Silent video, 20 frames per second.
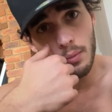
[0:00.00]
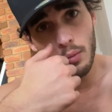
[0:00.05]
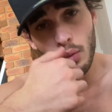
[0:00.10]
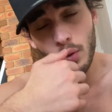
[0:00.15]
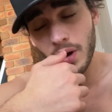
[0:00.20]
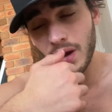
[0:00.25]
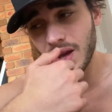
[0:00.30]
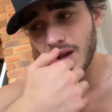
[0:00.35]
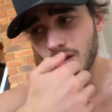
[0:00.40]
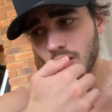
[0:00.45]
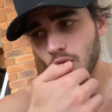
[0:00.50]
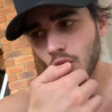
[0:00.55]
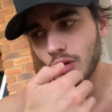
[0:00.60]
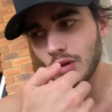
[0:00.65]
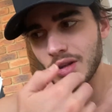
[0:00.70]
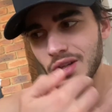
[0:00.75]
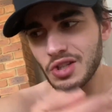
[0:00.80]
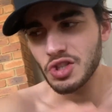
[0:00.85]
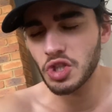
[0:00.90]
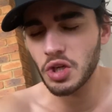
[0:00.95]
when I get to go to
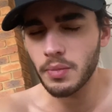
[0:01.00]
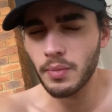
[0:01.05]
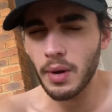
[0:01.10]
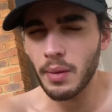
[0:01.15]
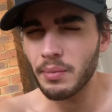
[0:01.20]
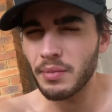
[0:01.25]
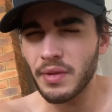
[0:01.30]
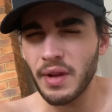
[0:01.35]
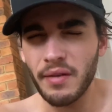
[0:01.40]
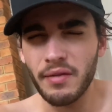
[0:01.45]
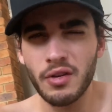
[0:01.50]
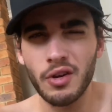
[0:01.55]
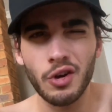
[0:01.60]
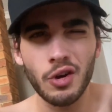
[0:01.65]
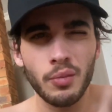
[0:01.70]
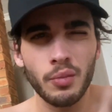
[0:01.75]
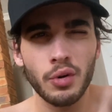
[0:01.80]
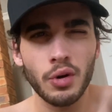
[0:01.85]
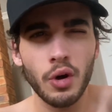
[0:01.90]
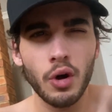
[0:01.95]
the gym, I'm definitely going to
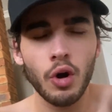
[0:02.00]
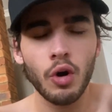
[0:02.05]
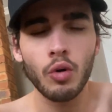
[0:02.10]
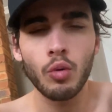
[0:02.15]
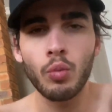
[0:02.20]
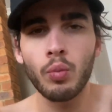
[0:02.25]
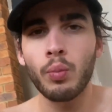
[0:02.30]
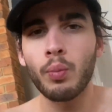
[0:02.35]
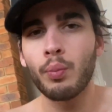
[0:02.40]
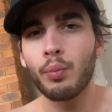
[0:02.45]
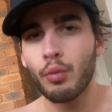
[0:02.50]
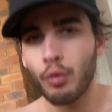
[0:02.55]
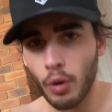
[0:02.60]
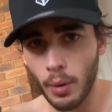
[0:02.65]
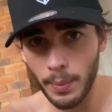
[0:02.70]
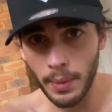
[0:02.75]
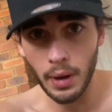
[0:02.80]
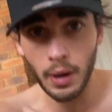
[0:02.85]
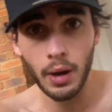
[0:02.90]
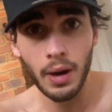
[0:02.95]
put a whole
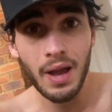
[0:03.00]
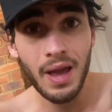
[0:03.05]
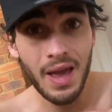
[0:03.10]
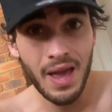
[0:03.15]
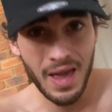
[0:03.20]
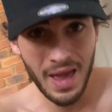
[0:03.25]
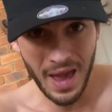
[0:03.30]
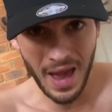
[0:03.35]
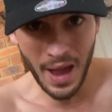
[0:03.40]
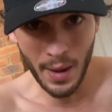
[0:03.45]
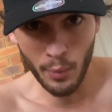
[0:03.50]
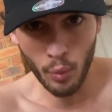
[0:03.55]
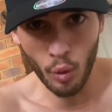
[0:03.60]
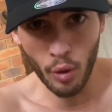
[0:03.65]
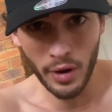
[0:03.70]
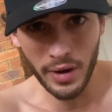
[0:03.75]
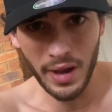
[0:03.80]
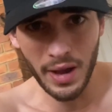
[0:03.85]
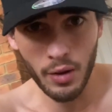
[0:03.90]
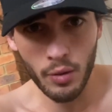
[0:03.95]
proper ab
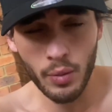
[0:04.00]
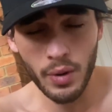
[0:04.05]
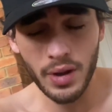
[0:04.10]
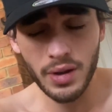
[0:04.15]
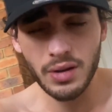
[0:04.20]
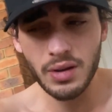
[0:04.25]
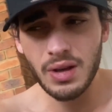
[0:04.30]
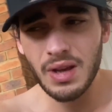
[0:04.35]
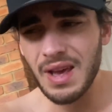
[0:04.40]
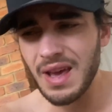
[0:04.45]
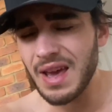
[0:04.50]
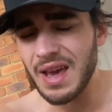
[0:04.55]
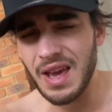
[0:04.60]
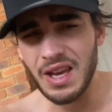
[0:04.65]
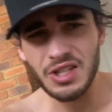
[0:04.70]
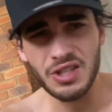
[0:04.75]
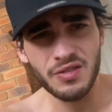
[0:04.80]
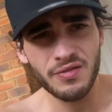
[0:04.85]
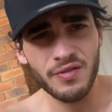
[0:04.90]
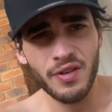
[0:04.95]
workout one.
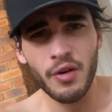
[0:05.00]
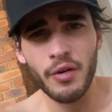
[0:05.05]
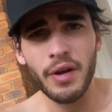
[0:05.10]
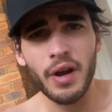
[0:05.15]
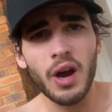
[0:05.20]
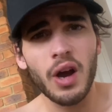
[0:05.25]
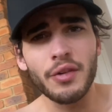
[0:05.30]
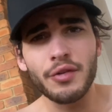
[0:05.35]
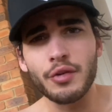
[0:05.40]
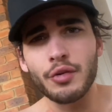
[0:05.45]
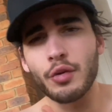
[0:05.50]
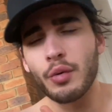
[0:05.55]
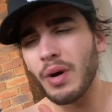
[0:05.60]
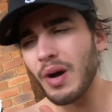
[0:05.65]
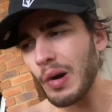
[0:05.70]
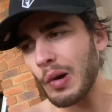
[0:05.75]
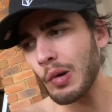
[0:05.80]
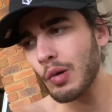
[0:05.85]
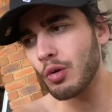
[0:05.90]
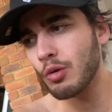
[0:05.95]
It's just very hard to do at
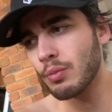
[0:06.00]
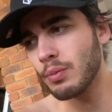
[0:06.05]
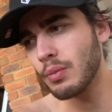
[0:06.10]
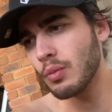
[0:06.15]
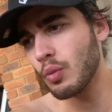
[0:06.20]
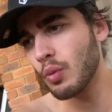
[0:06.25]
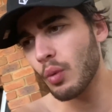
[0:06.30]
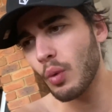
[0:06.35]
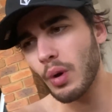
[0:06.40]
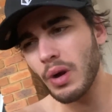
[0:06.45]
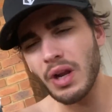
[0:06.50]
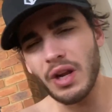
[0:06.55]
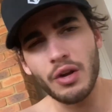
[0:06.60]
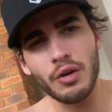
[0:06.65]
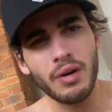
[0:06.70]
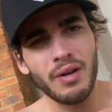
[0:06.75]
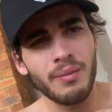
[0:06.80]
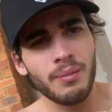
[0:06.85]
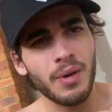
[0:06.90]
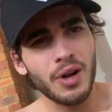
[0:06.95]
home when I don't
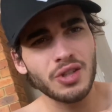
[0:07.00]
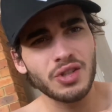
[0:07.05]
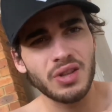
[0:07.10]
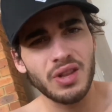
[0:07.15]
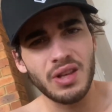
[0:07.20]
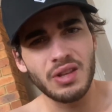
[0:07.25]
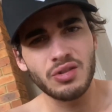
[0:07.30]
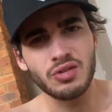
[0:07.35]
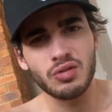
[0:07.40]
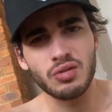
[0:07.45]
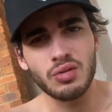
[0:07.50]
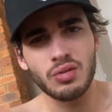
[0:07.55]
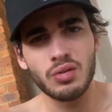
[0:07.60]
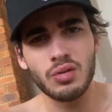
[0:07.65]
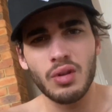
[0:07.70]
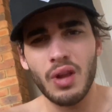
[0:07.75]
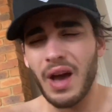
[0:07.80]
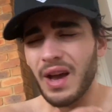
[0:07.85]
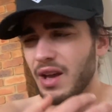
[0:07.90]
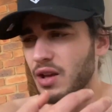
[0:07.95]
have much things
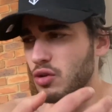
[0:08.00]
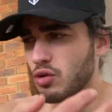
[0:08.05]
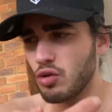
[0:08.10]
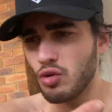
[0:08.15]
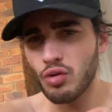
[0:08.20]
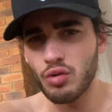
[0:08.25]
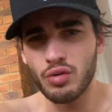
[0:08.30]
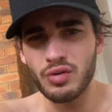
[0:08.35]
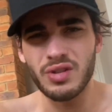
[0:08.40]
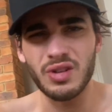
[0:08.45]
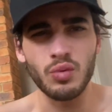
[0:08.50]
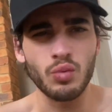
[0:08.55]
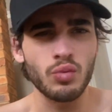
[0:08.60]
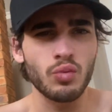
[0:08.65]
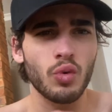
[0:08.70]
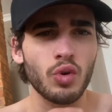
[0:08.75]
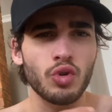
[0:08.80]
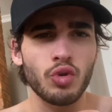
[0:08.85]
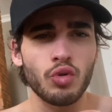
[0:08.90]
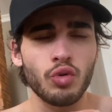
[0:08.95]
I can use and
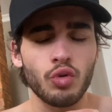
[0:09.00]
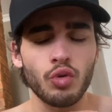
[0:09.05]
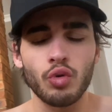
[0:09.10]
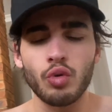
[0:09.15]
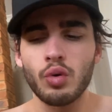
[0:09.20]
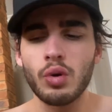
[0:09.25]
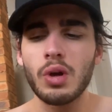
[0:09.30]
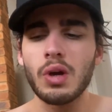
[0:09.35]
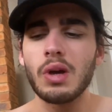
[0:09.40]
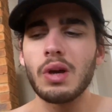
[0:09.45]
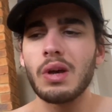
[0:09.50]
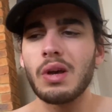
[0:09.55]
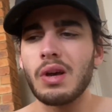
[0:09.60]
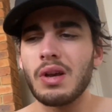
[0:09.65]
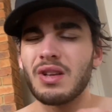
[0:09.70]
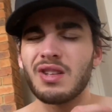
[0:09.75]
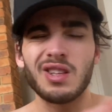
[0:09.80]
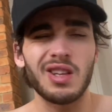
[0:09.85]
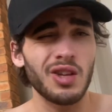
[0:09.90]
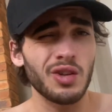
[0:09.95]
what to do.
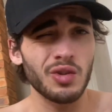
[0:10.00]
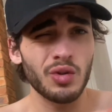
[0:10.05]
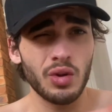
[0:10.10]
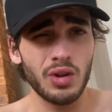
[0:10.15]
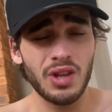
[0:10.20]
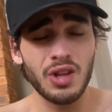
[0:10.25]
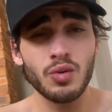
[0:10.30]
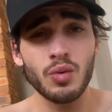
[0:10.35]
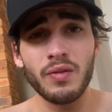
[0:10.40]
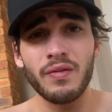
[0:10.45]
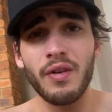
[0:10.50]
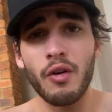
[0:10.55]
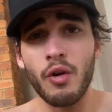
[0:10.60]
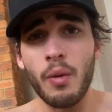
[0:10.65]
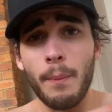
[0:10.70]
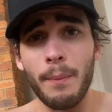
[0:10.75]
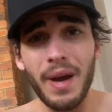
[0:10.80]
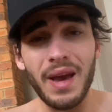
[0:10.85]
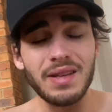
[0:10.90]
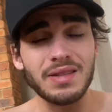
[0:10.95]
So this was very
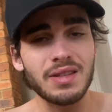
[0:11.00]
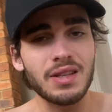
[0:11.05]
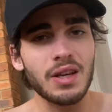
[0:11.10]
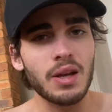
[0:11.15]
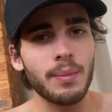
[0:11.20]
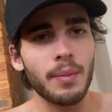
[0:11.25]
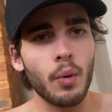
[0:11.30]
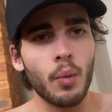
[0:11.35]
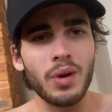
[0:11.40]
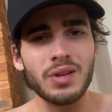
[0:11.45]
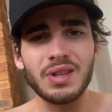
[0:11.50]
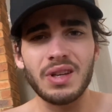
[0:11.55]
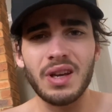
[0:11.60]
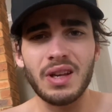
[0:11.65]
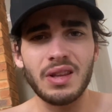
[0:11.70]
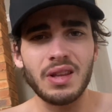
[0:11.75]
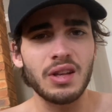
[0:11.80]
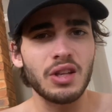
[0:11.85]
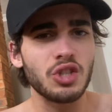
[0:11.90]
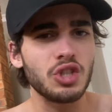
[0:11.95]
basic, but once I get
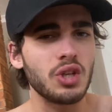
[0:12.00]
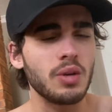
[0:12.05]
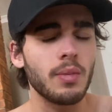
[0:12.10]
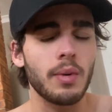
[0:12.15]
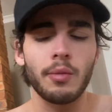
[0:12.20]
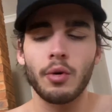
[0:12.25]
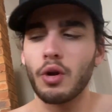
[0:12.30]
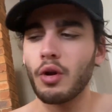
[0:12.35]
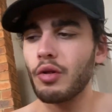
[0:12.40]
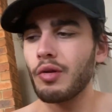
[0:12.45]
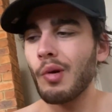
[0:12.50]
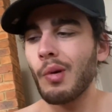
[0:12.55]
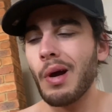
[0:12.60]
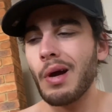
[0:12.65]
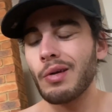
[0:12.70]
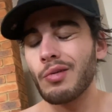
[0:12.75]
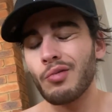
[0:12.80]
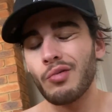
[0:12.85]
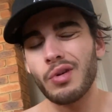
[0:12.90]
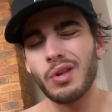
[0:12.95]
to the gym, I'm going to throw out
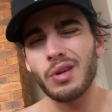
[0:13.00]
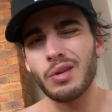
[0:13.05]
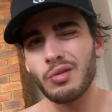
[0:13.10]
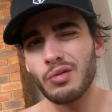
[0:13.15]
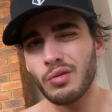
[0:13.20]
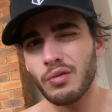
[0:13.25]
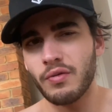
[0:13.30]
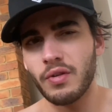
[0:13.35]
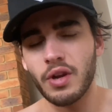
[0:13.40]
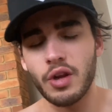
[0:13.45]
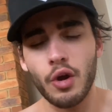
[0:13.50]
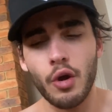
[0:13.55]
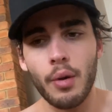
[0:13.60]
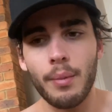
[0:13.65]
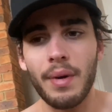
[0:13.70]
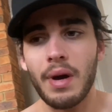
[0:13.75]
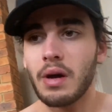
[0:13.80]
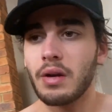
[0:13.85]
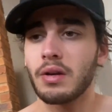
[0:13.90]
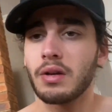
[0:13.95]
a really good video
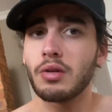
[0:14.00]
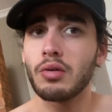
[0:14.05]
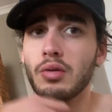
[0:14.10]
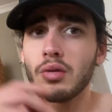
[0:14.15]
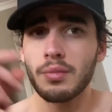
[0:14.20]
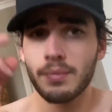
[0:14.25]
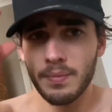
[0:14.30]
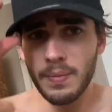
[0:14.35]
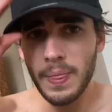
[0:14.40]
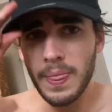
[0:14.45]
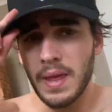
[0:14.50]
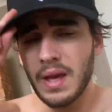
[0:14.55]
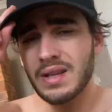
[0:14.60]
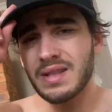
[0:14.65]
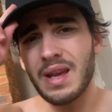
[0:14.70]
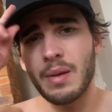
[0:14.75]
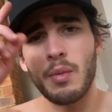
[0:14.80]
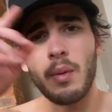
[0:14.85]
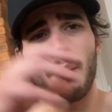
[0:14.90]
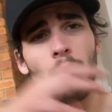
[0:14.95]
about it all.
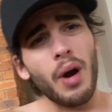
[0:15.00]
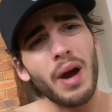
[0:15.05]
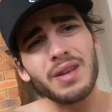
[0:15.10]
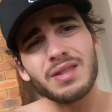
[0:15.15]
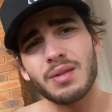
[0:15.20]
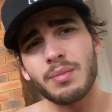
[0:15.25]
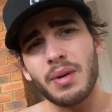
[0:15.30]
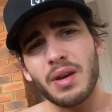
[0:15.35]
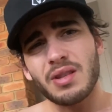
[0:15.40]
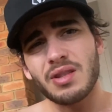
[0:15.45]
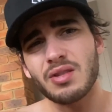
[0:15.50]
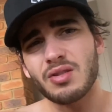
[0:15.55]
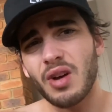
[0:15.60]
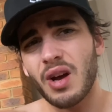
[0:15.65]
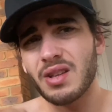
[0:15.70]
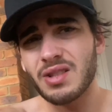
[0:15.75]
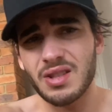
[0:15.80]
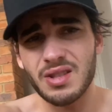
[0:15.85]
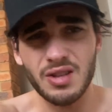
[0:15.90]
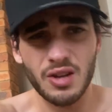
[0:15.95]
Same with bicep
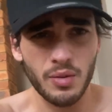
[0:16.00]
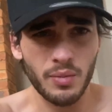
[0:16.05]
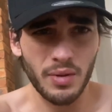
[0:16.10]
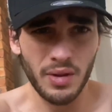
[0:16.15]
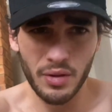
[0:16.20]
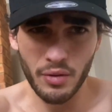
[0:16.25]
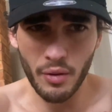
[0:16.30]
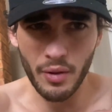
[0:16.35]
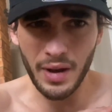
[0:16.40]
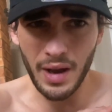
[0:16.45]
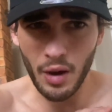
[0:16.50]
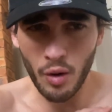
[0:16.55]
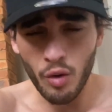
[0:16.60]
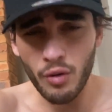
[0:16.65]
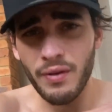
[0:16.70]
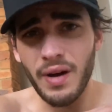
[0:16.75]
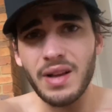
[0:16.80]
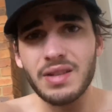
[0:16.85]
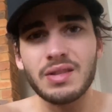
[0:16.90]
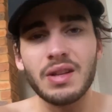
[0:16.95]
exercises, I'm going to be throwing out all
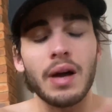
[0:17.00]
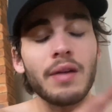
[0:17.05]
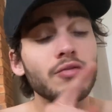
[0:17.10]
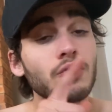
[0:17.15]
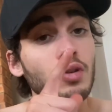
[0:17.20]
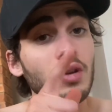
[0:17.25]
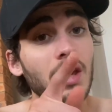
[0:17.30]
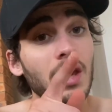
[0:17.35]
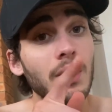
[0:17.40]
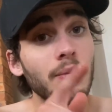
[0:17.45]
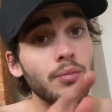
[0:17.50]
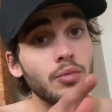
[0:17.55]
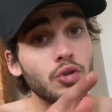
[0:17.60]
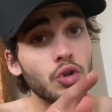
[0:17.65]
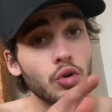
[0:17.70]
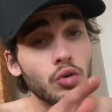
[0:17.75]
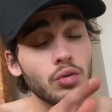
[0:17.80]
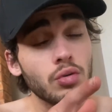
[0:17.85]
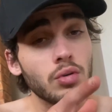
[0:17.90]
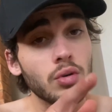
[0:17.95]
that stuff. So keep
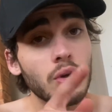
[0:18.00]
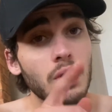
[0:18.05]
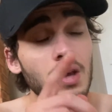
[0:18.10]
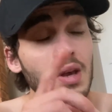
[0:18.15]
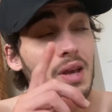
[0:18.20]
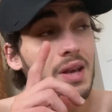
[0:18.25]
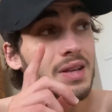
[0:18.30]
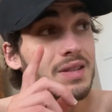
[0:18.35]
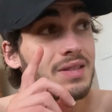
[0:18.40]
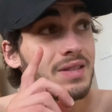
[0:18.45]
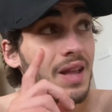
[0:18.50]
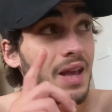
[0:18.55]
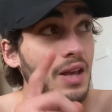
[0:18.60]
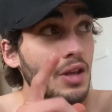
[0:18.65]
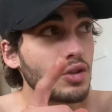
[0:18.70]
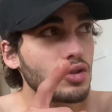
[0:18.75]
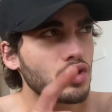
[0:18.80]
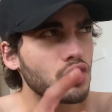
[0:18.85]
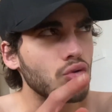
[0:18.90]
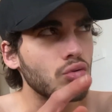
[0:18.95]
tuned, stay
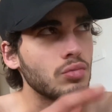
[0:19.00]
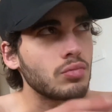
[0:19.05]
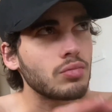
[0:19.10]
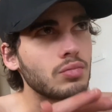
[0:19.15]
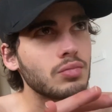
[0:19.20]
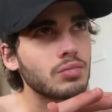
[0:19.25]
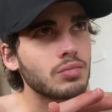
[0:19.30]
in tune,